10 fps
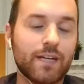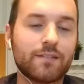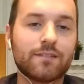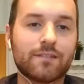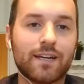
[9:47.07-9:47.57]

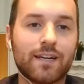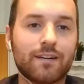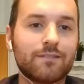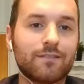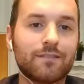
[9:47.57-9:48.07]
mobile
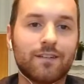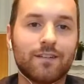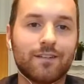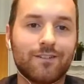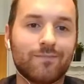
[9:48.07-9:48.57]
devices
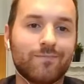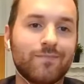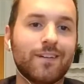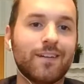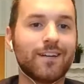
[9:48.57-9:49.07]
now,
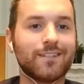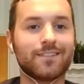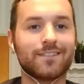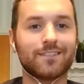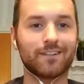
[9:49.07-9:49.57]
and
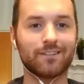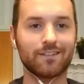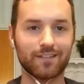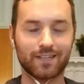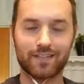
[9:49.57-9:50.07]
not
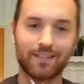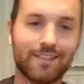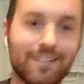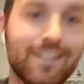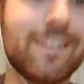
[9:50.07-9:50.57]
necessarily
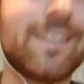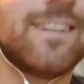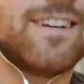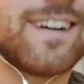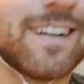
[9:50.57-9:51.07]
like
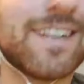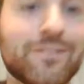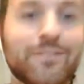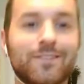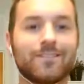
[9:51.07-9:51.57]
kind
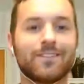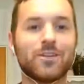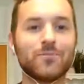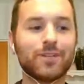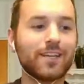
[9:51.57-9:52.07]
of
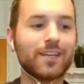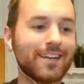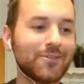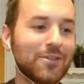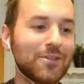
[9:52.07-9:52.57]

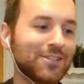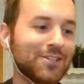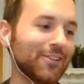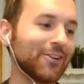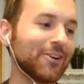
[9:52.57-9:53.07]
communicating with
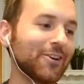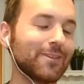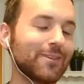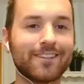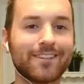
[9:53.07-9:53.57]
each other,
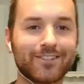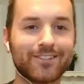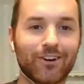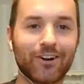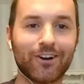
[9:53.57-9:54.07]
playing the
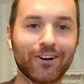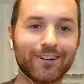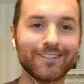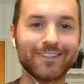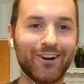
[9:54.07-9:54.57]
guitar,
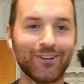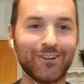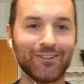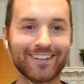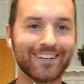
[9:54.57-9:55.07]

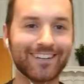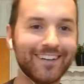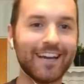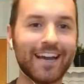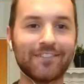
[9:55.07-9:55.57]
like
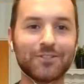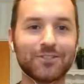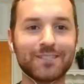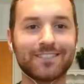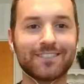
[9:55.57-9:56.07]
having
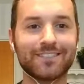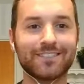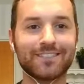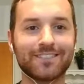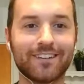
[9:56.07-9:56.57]
drinks
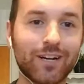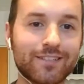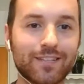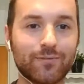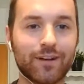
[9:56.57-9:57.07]
together in quite the
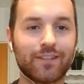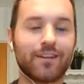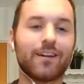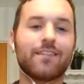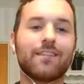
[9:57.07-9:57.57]
same way that
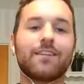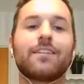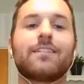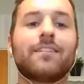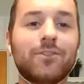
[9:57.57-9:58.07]
I think
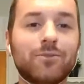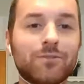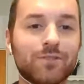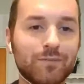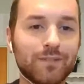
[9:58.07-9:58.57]
it used to
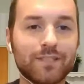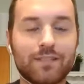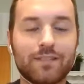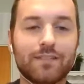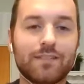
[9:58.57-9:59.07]
be.
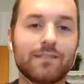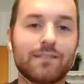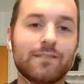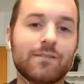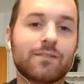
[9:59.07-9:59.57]

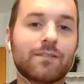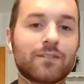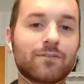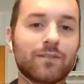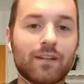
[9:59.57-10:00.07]
So that's
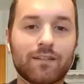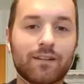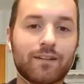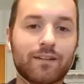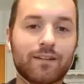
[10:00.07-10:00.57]
why I thought
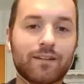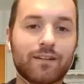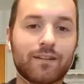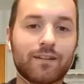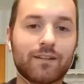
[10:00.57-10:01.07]
an app
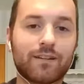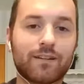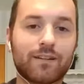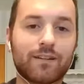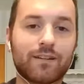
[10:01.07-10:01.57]
would be cool
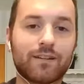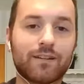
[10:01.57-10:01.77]
to make.